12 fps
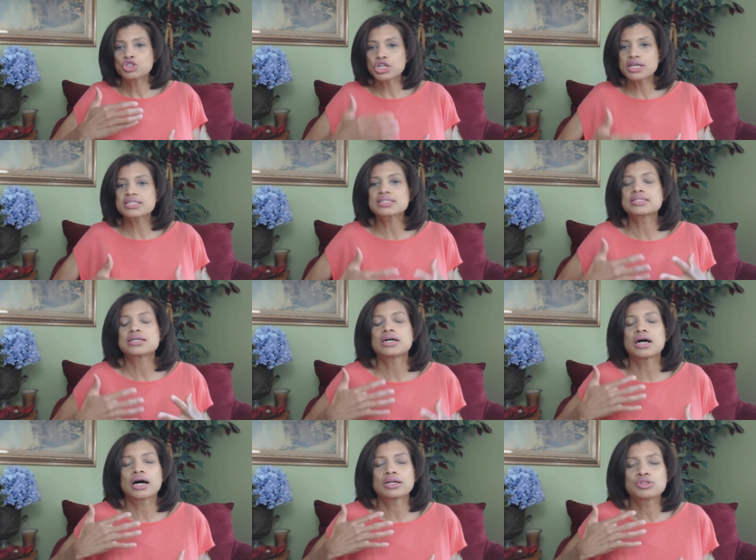just
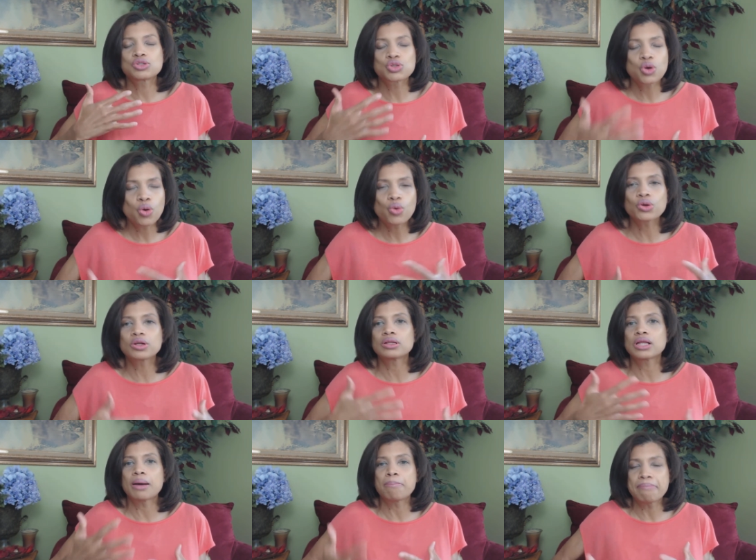a
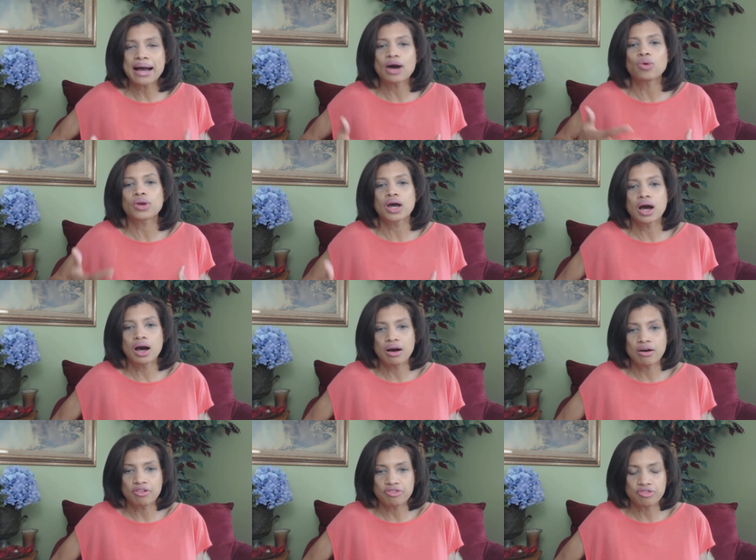total amount
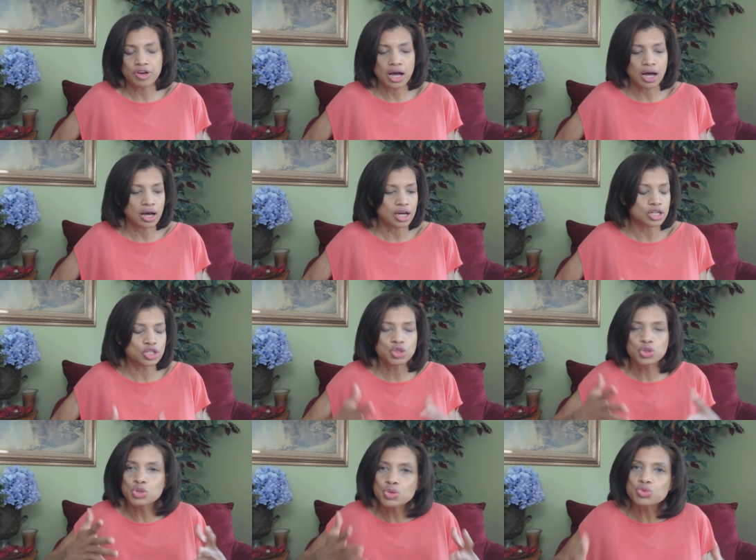of uh,
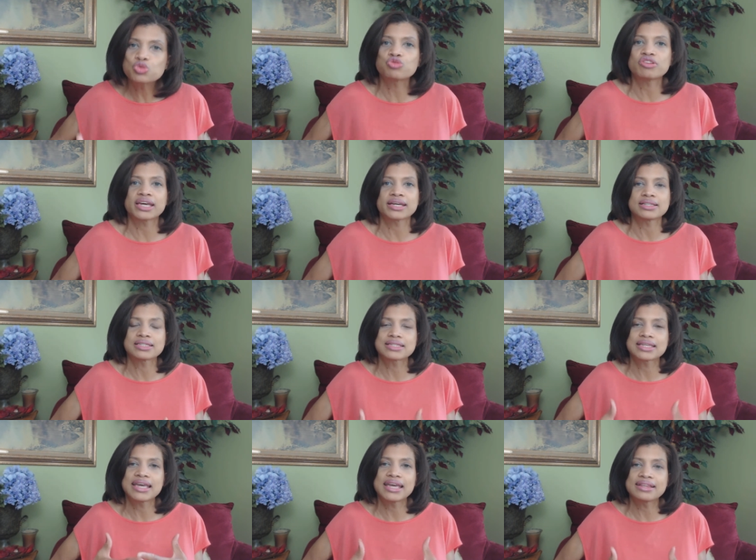
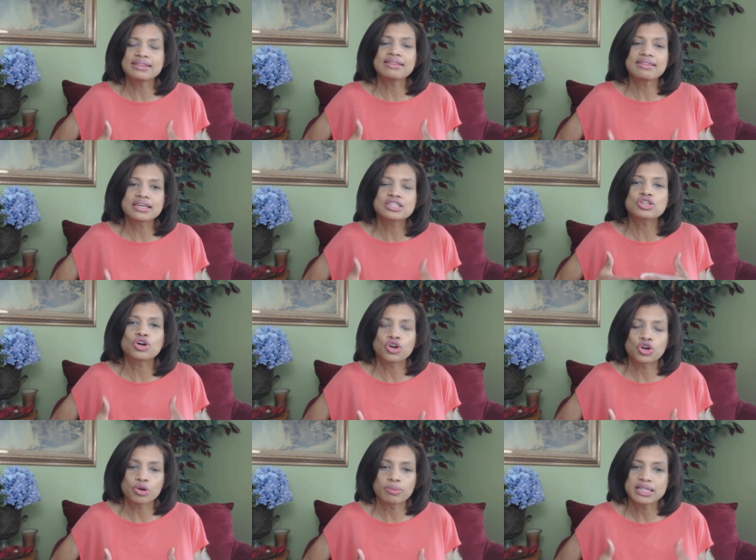nutrients in this
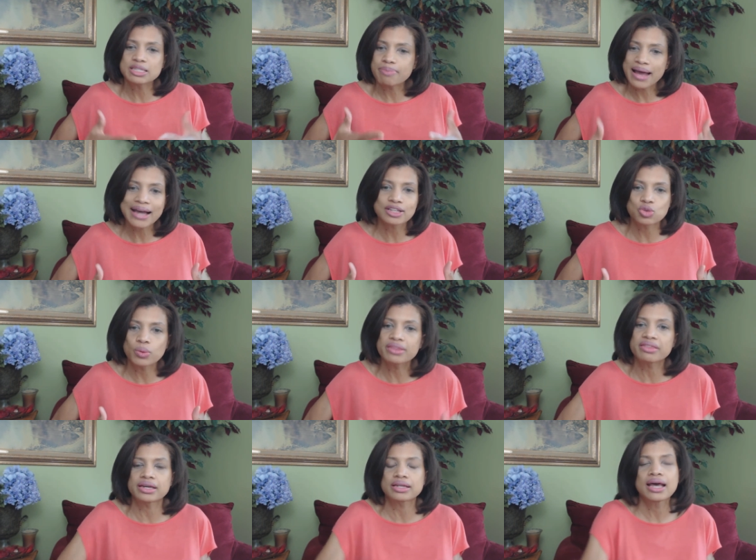herb. It's packed
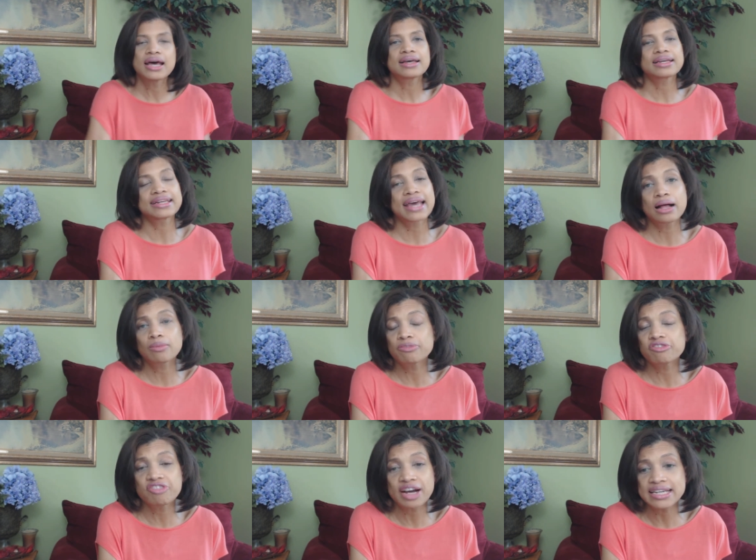with it. it. can
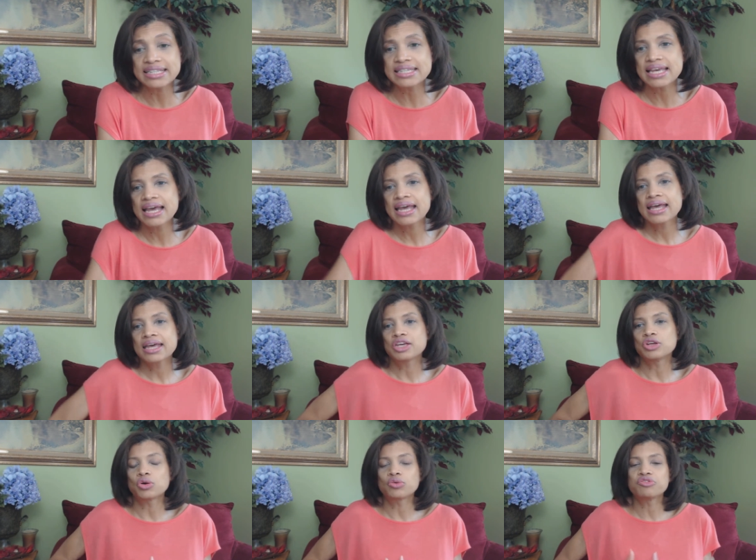help fight,
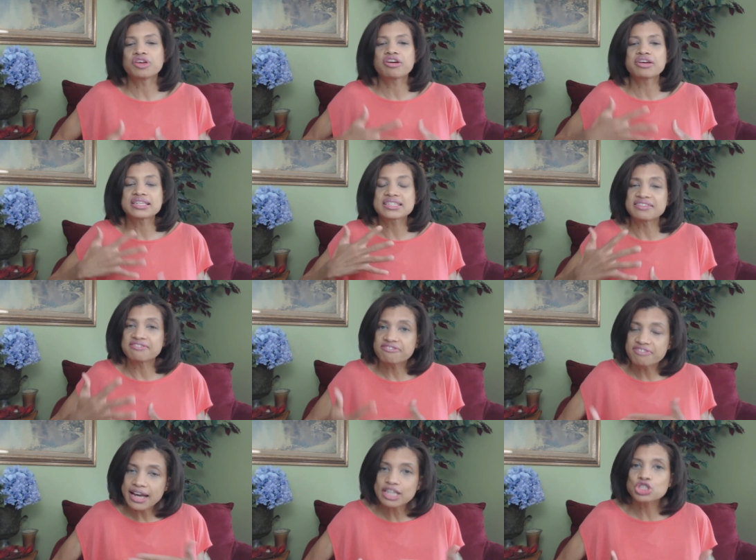you know, various
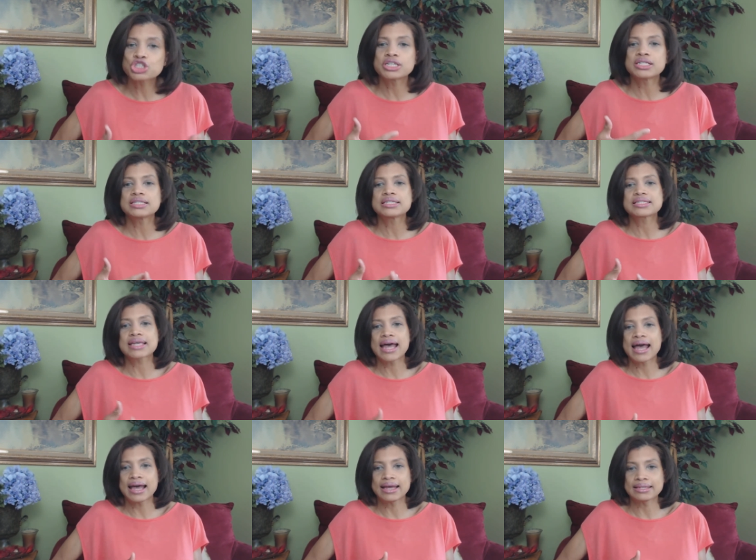infections.
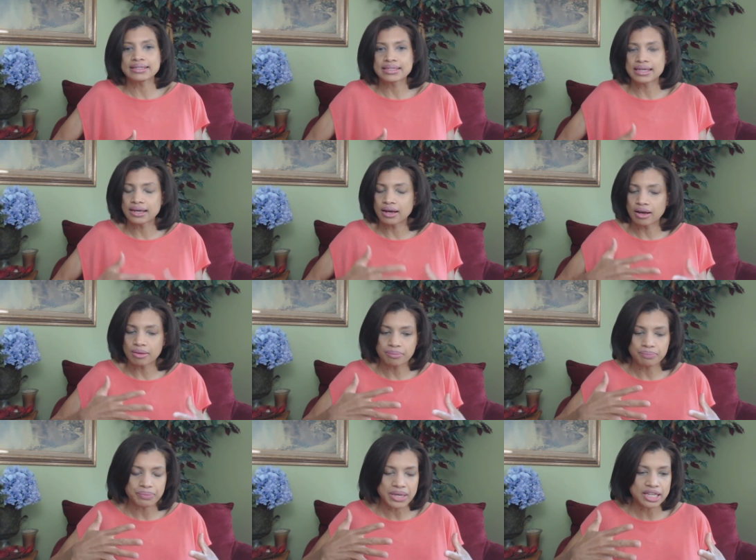And
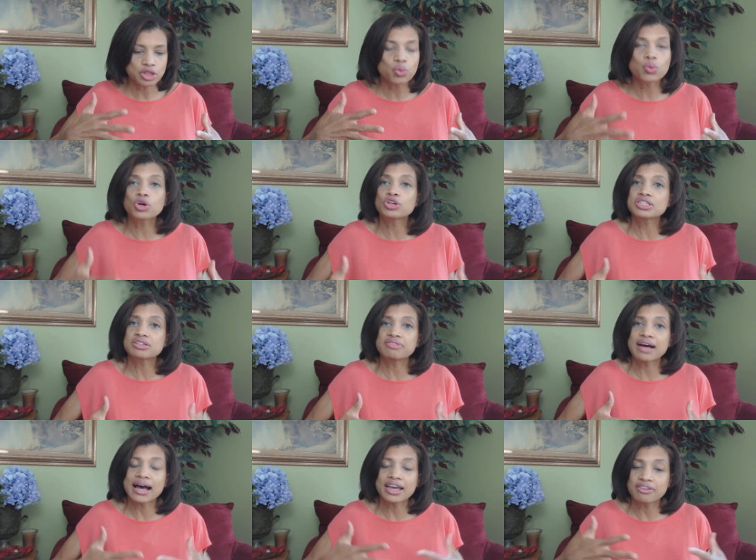um, in the world of
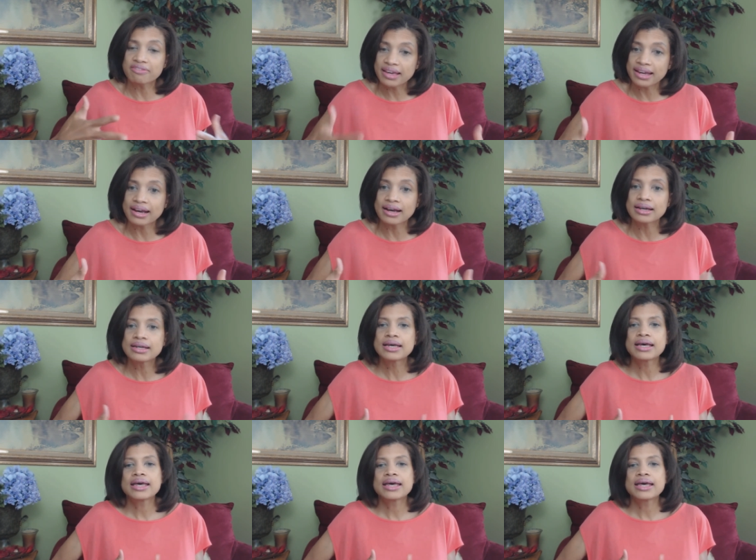Ayurveda,